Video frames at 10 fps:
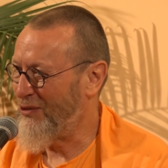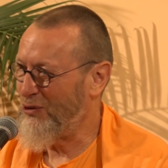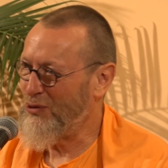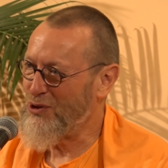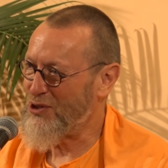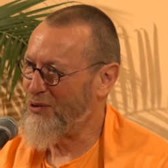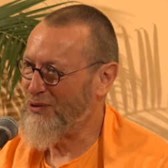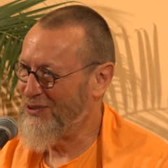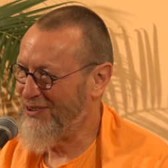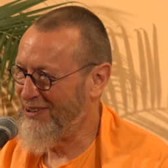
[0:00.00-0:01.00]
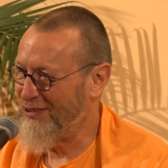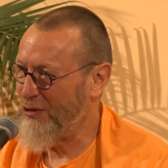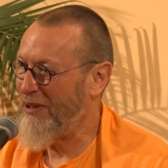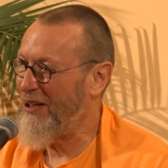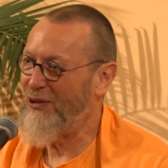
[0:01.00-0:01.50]
to do so,
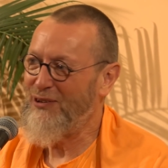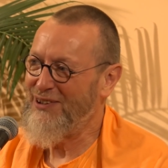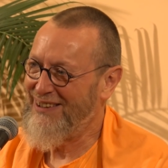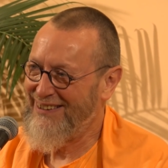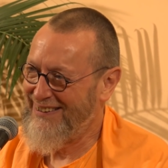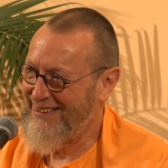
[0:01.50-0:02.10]
to be known.